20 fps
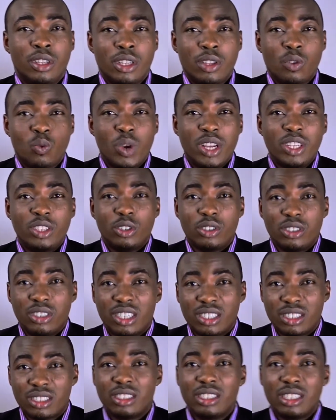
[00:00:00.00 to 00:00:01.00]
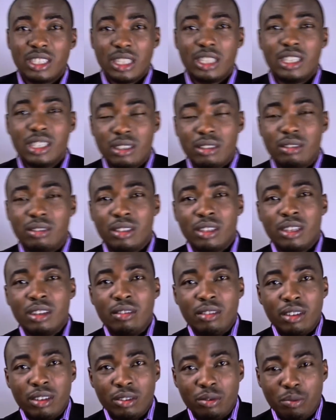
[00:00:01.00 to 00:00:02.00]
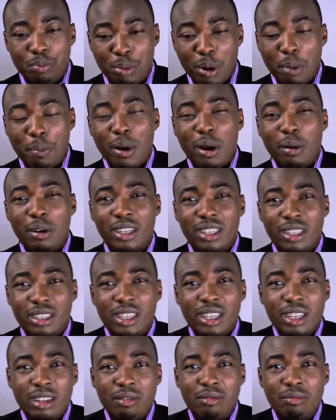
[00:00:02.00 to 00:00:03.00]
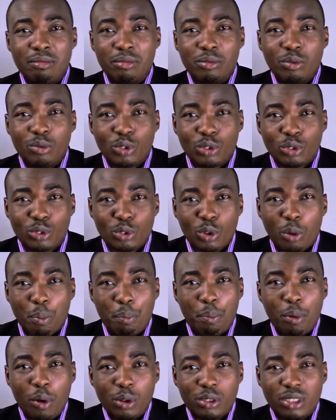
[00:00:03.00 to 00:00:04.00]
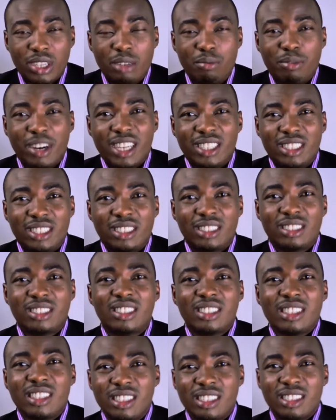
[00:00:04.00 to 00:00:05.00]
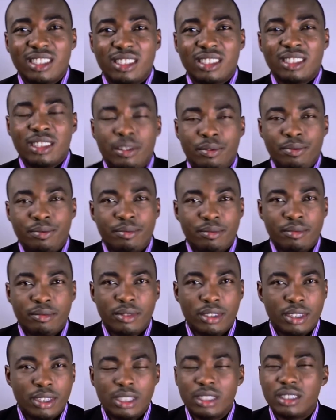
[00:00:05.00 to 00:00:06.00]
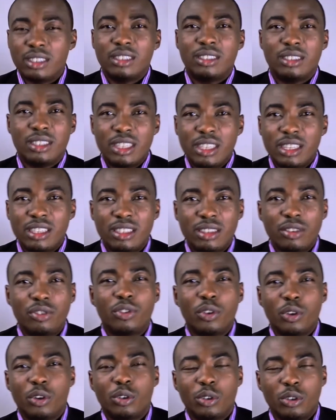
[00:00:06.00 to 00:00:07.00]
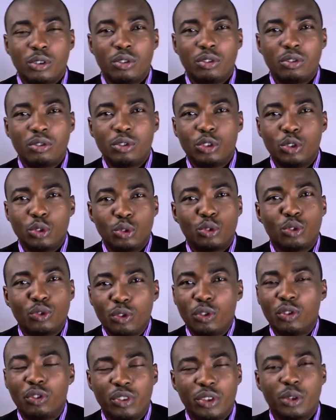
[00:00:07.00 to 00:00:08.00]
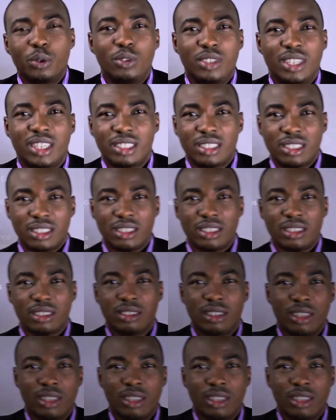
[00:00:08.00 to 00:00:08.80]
When your destiny is properly supported by these C's, it is easy for you to fulfill destiny.